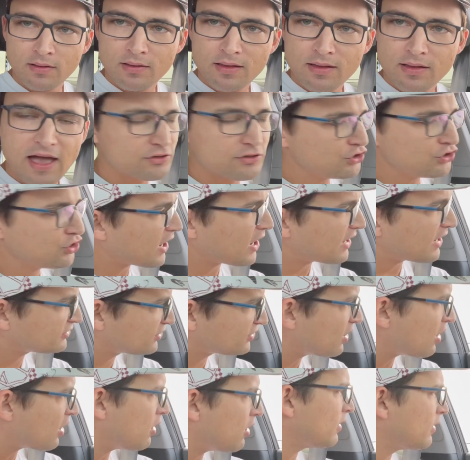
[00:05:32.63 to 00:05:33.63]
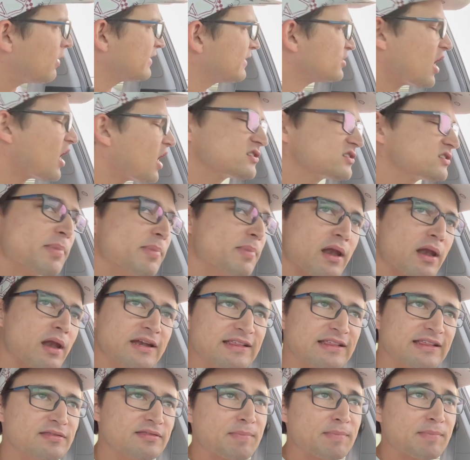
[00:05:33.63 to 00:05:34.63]
And you guys know, I talked about it
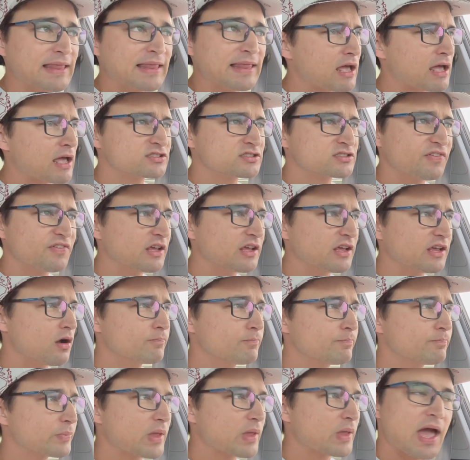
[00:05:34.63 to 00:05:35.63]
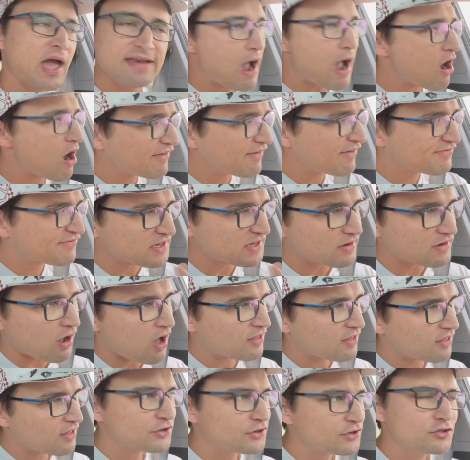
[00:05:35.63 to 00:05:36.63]
in my last video, and now I've seen
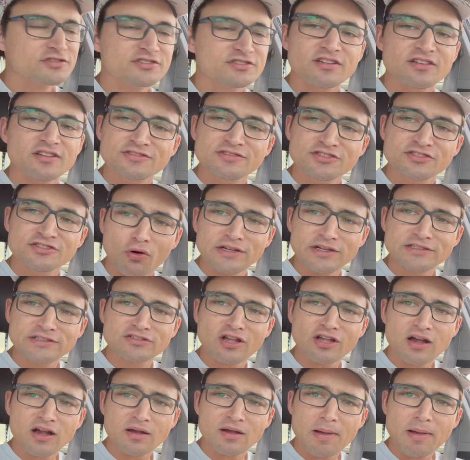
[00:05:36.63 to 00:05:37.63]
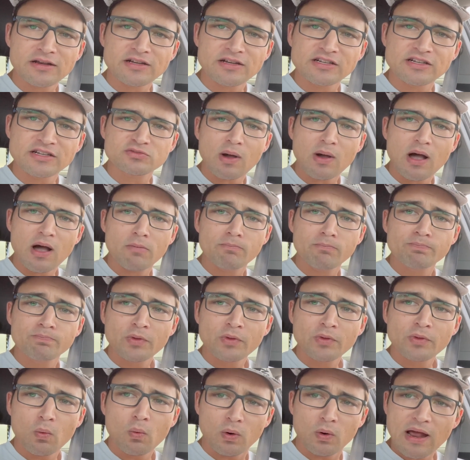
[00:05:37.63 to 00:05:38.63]
all the news stories talk about it as well.
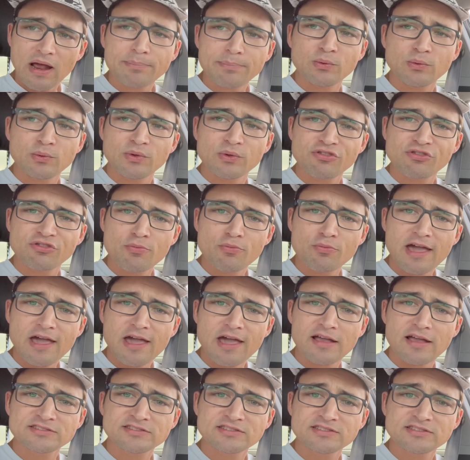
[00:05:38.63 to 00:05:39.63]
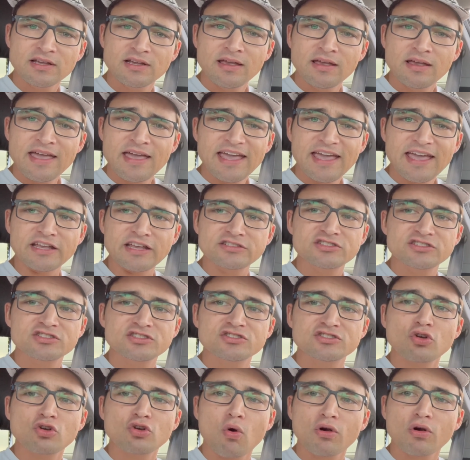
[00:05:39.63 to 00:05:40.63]
What happened with UPS?
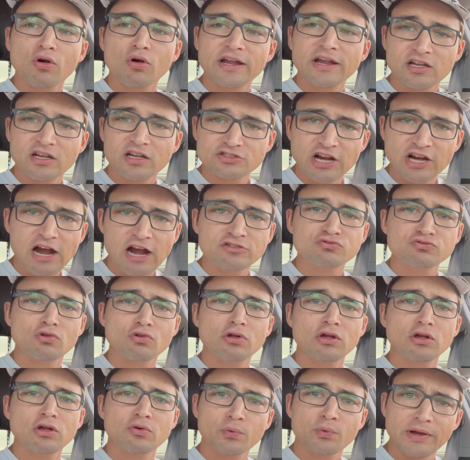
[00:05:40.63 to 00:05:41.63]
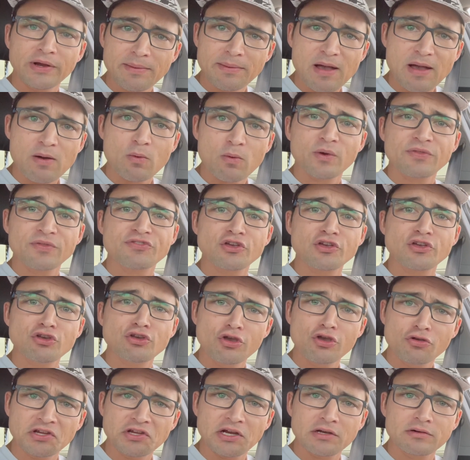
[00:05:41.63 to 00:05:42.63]
Historic contractual agreement with the
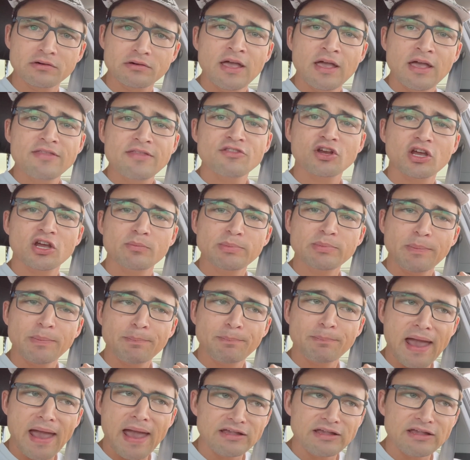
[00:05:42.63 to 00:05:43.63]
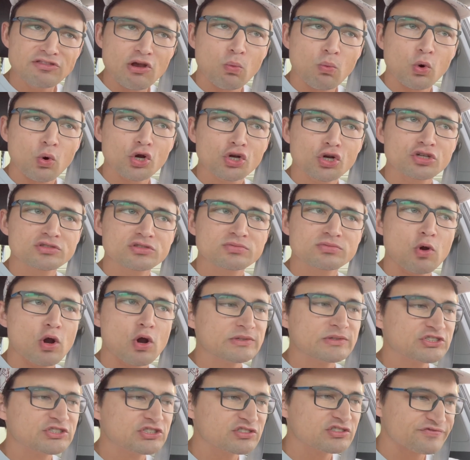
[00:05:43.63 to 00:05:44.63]
union. They're going to be paying their workers more,
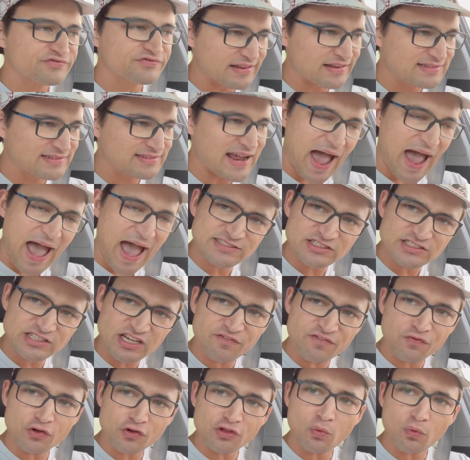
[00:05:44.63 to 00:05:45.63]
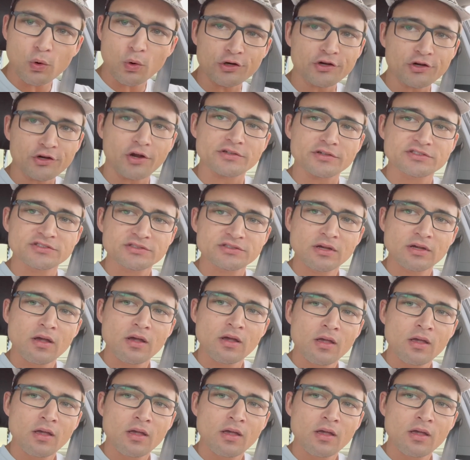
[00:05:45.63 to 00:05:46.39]
which is fantastic for the workers.